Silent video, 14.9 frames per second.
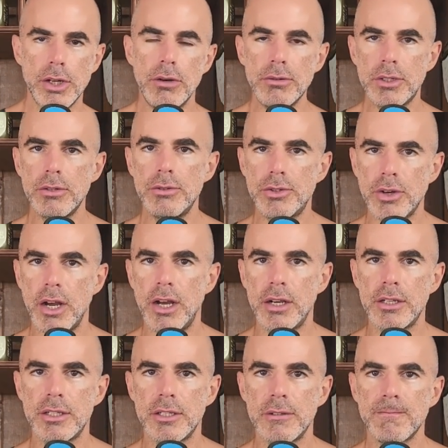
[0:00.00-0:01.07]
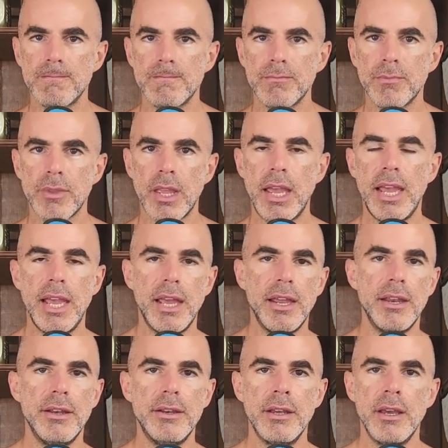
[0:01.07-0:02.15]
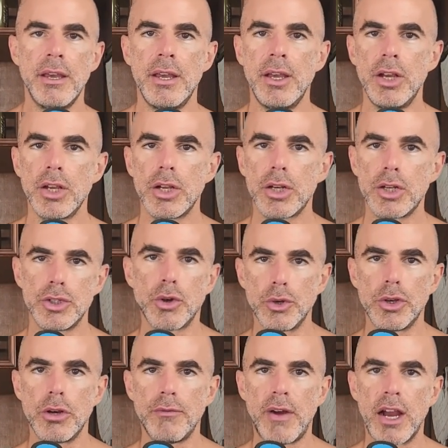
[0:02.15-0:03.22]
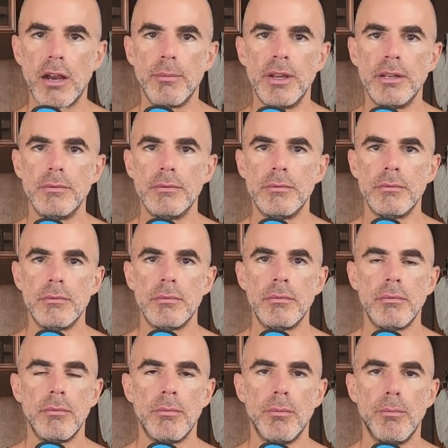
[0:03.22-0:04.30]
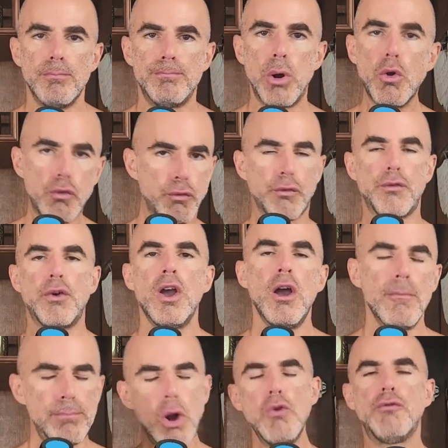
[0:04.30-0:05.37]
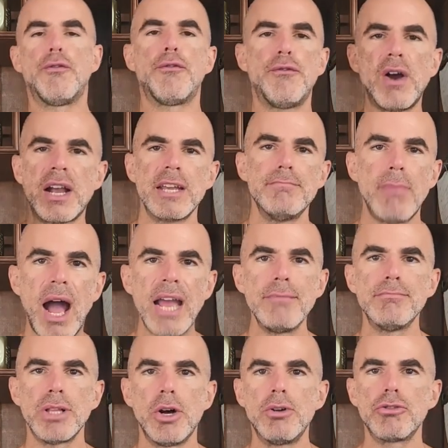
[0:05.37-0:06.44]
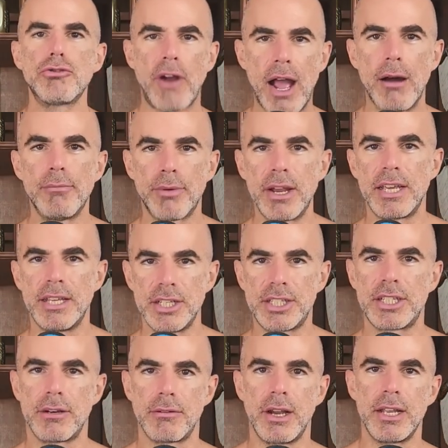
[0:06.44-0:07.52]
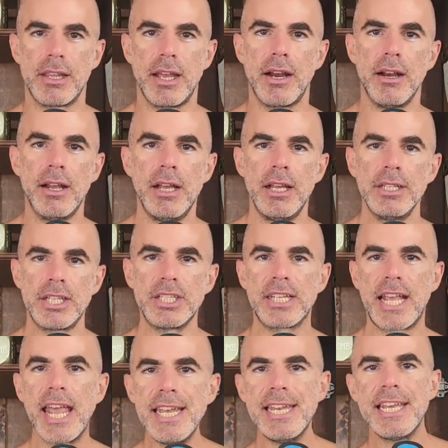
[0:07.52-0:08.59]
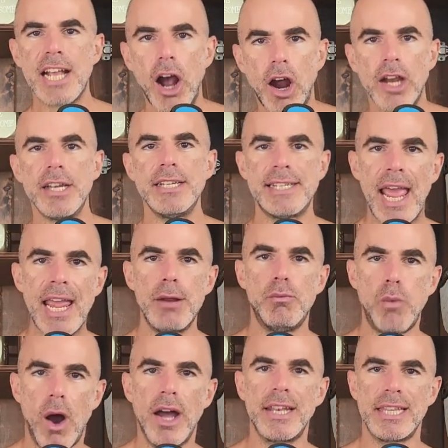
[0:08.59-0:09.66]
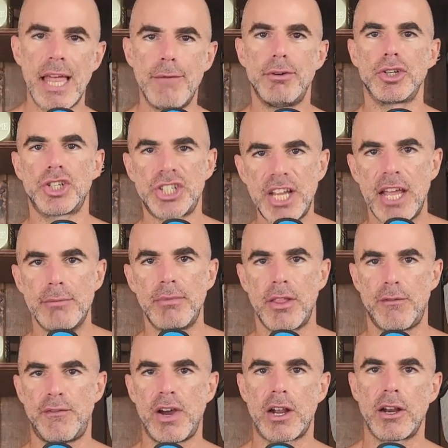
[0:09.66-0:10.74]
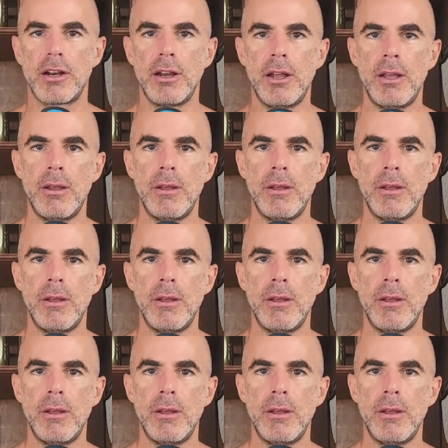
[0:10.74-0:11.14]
don't do drugs, and control your environment. Poof. Poof, fucking mind-blown, groundbreaking shit right there. It's just kindergarten day one level shit, motherfucker.